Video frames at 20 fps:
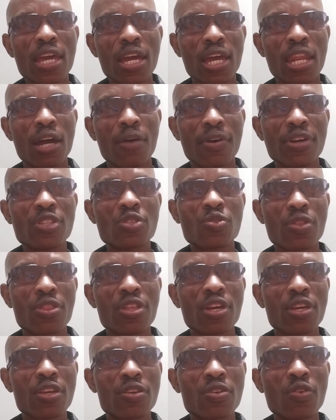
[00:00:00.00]
and I want to
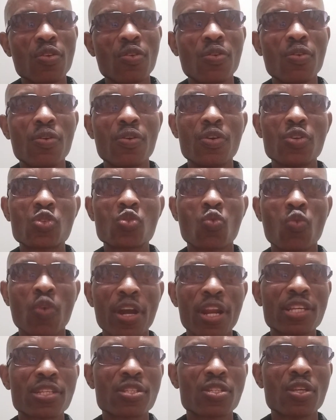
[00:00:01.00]
thank you,
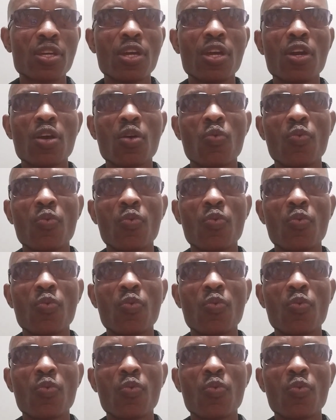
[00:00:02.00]
squatters,